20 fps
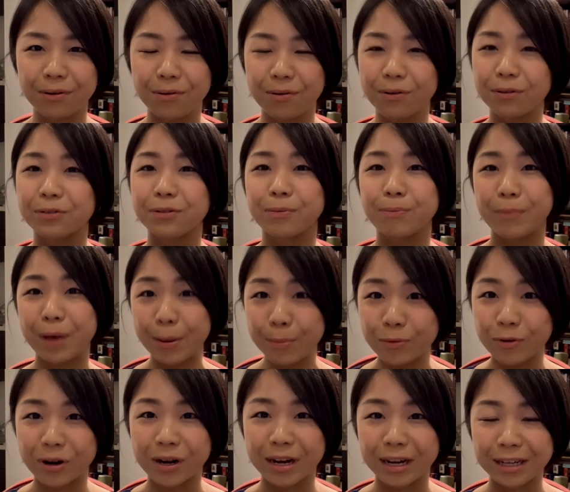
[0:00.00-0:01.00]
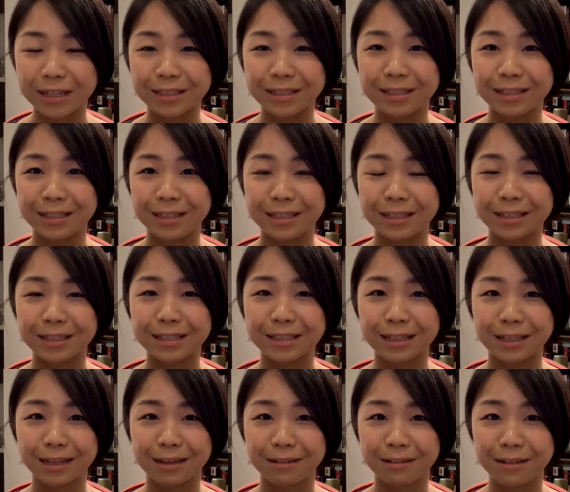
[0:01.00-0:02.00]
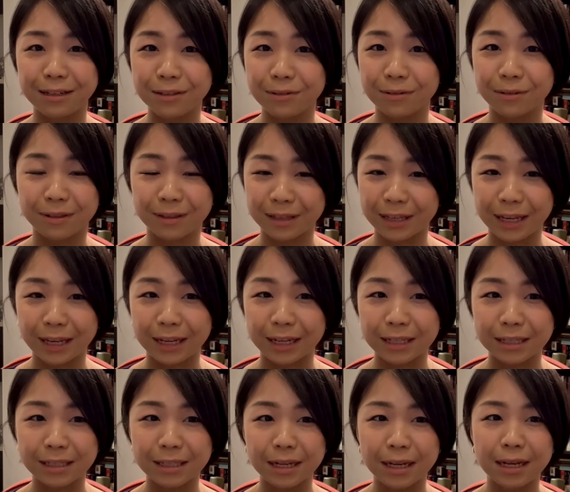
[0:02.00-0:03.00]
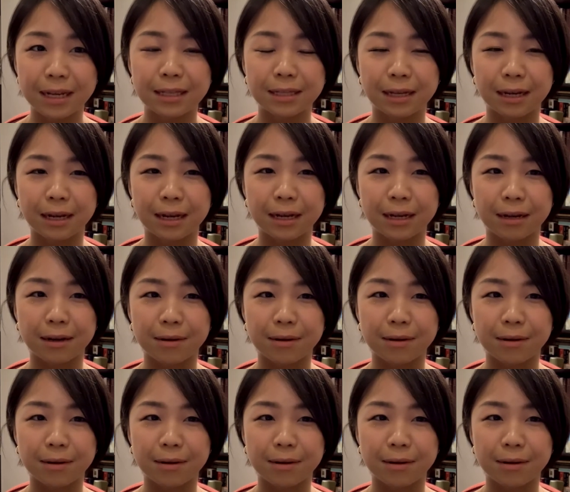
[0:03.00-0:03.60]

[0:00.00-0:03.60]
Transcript: also memorize these little things that